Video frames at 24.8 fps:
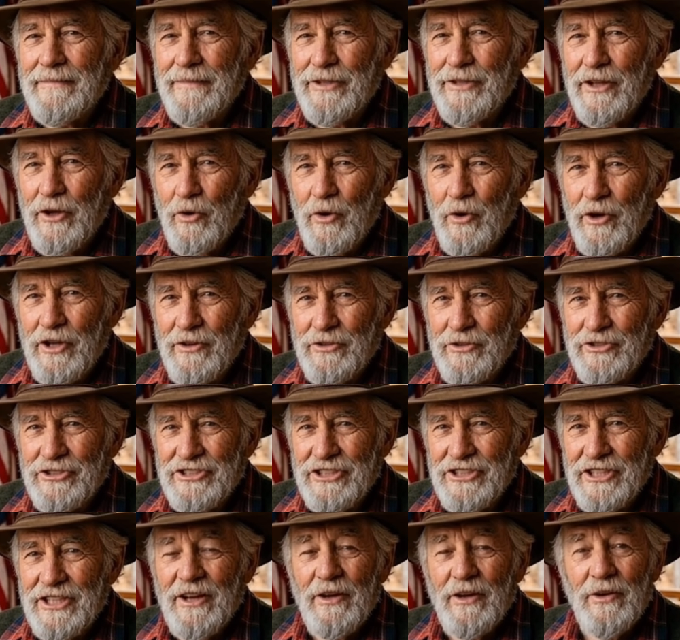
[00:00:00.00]
The oil
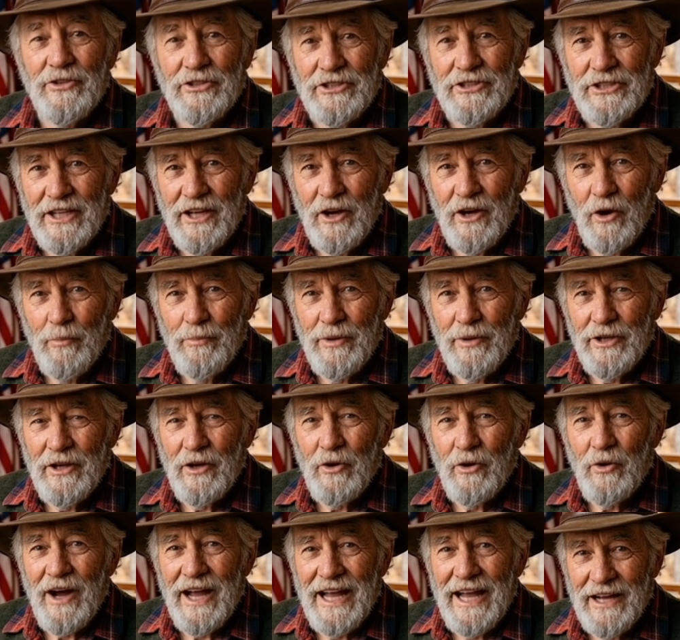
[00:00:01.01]
seals the open
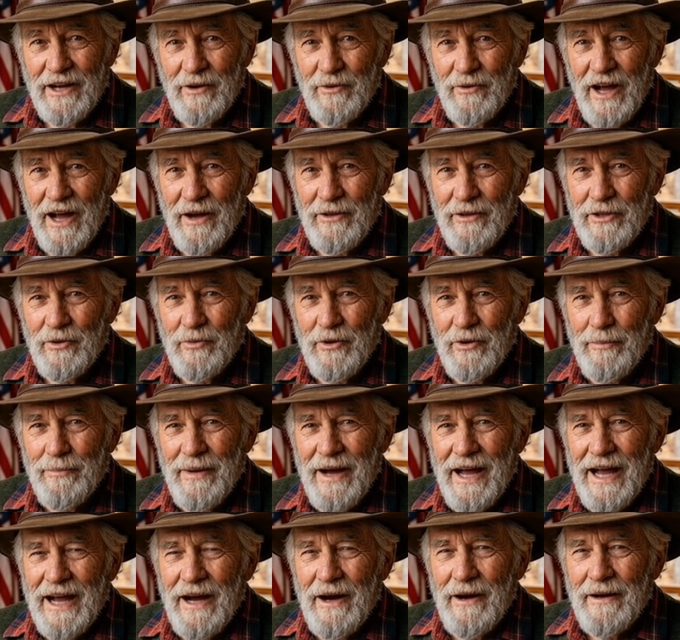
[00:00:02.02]
grain around the
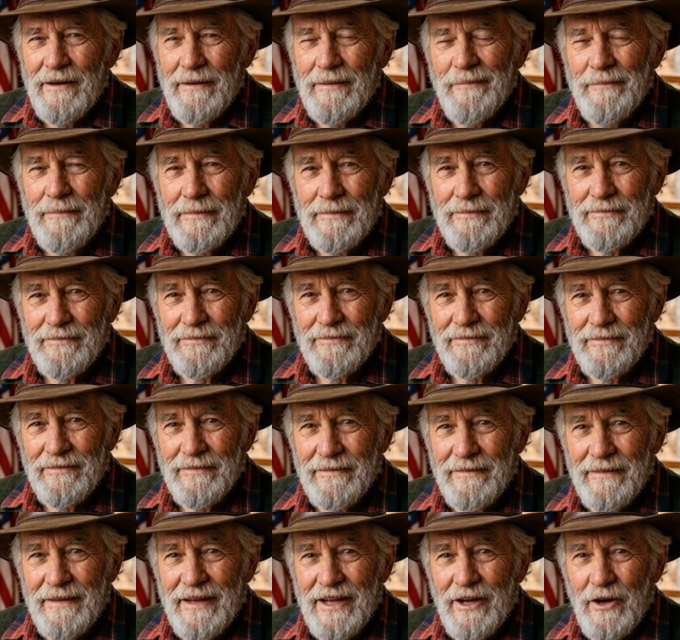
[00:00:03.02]
repair.
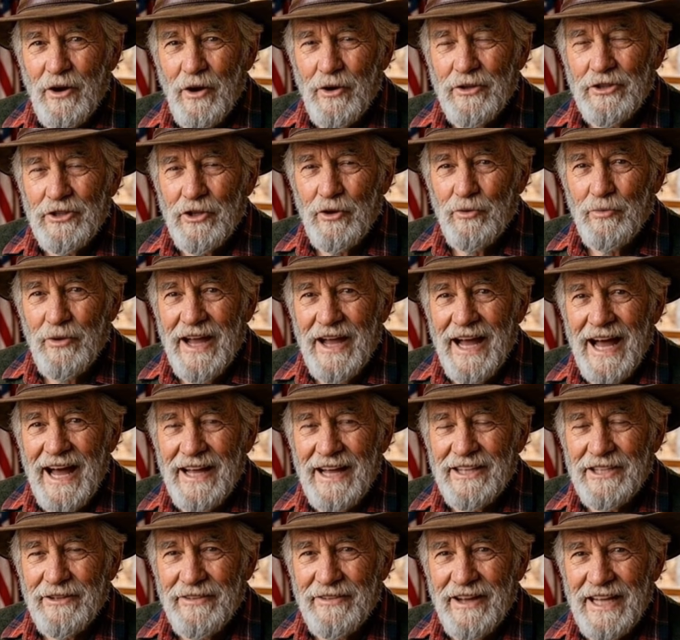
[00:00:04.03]
It also
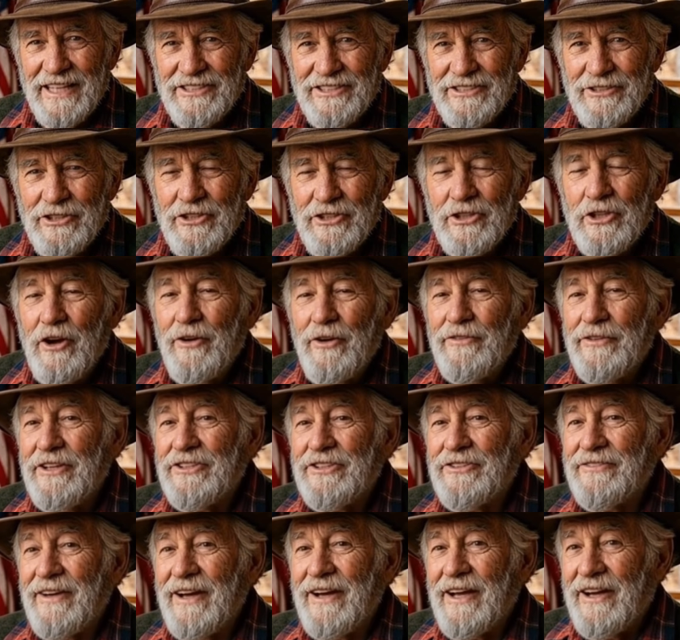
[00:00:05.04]
reactivates the
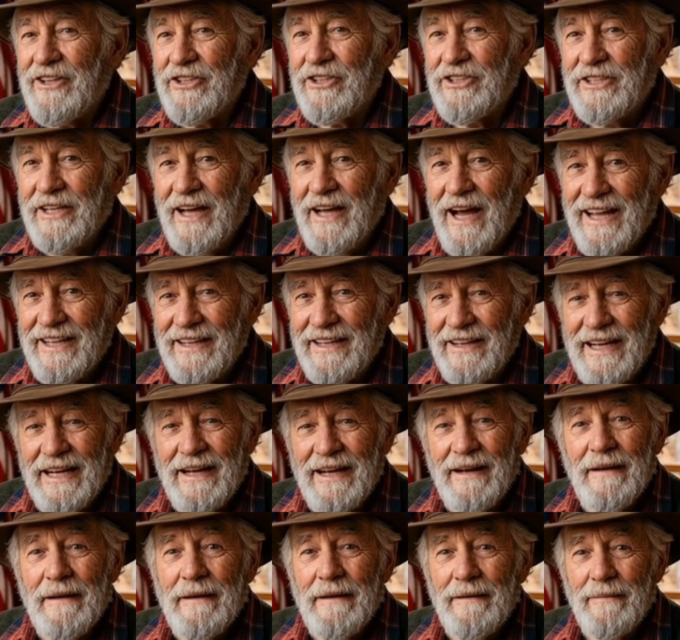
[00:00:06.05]
surface finish
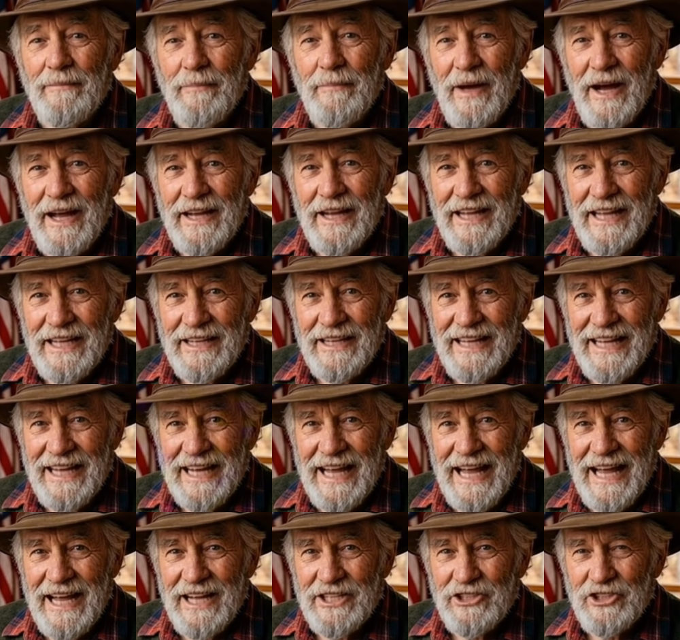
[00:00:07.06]
slightly, blending the
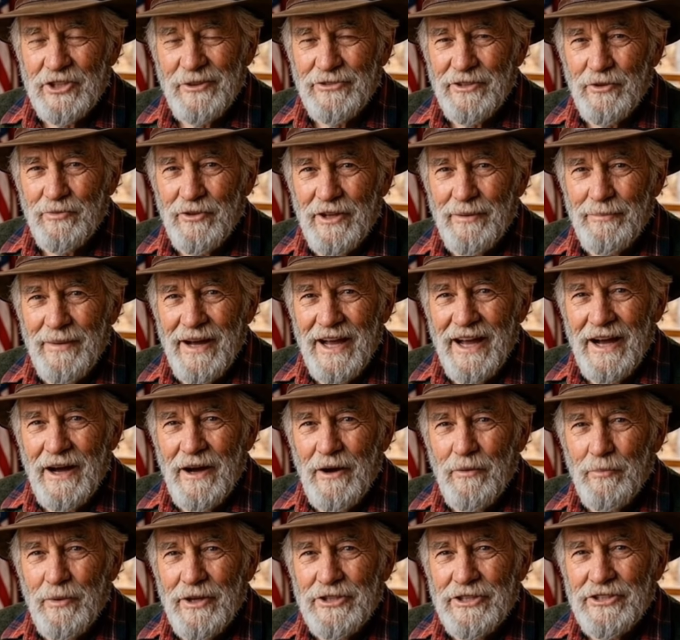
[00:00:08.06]
edge of the
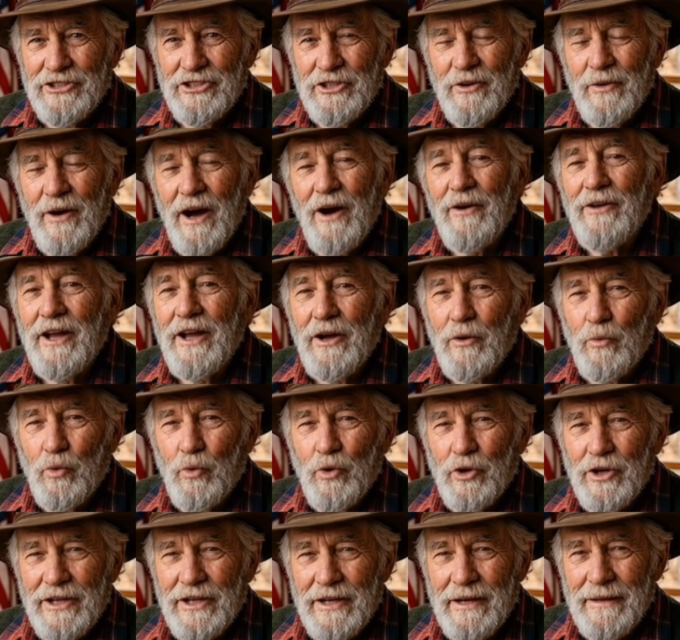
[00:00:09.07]
repair with the surrounding
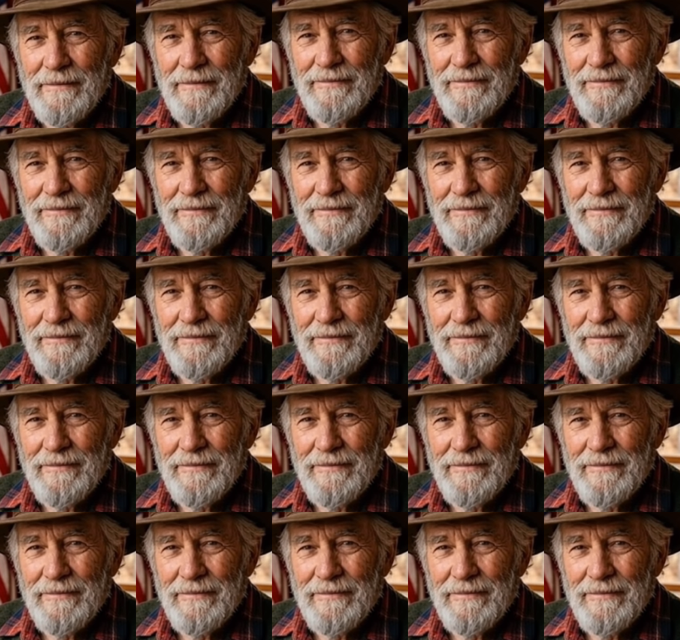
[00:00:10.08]
wood.